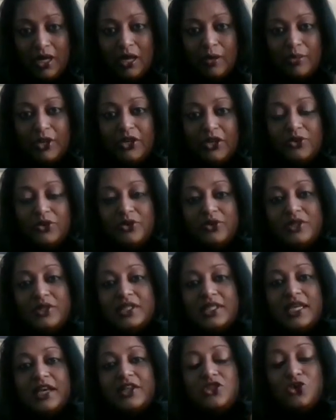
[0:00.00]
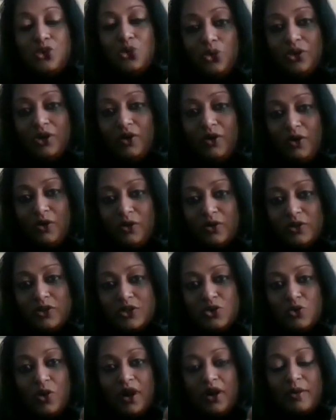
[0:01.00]
Because there are 2-year-olds
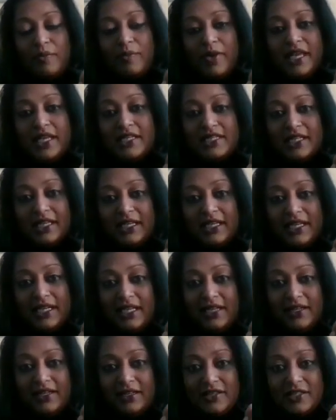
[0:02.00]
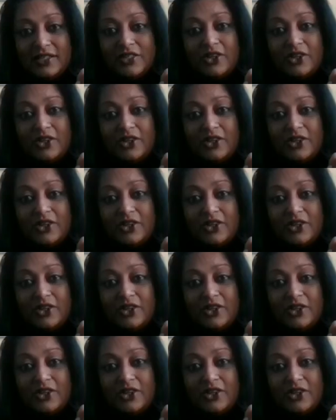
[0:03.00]
who are amazing leaders.